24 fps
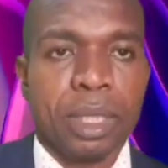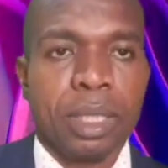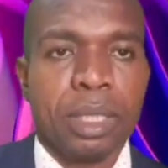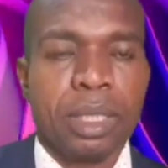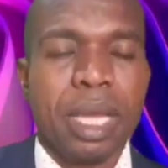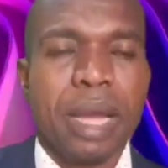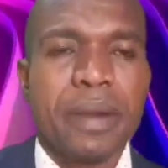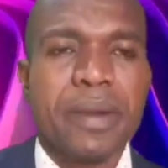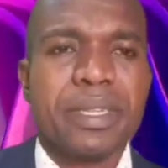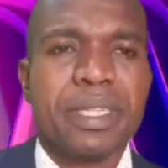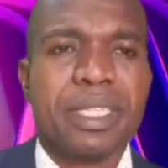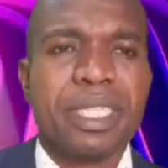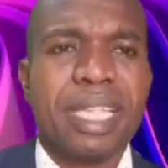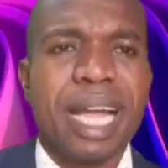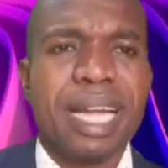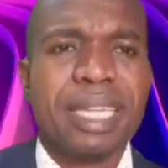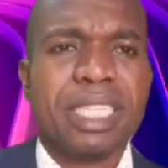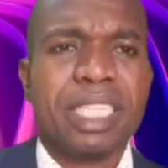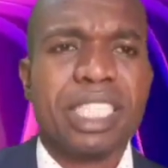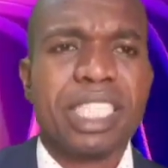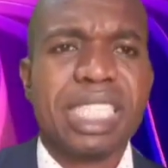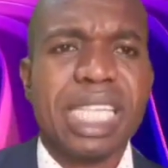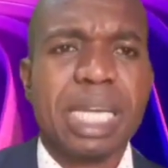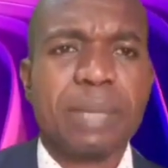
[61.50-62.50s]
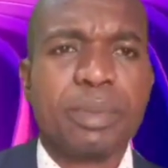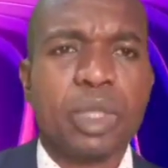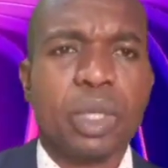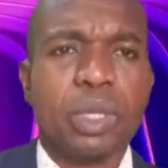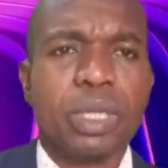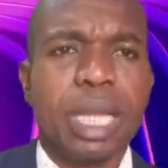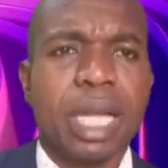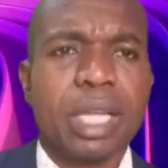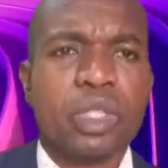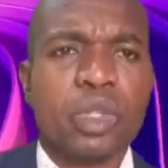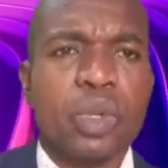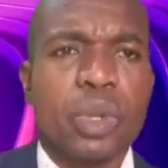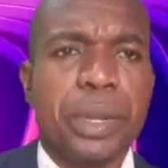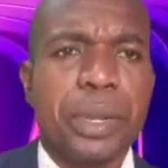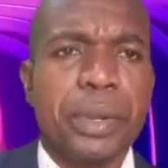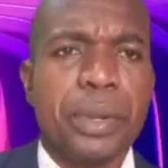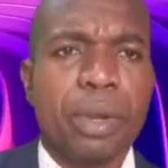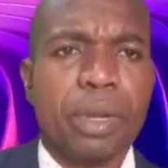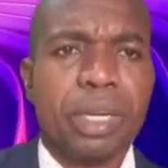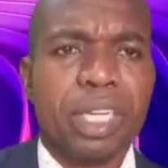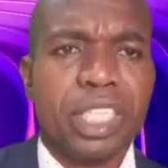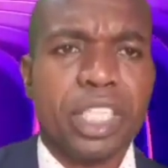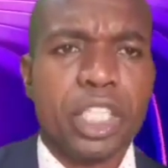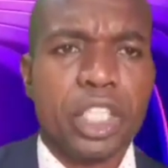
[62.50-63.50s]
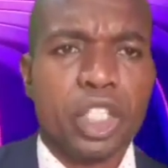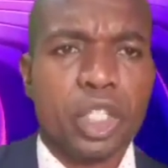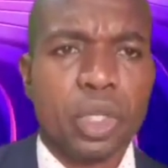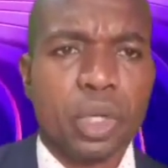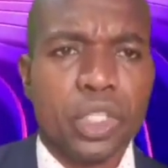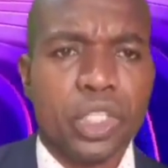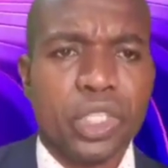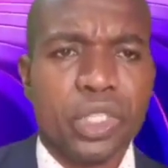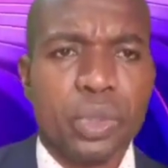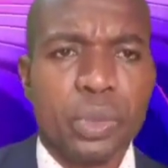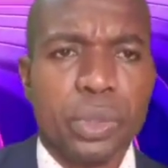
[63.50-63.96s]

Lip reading: There is that deception that's going on in the church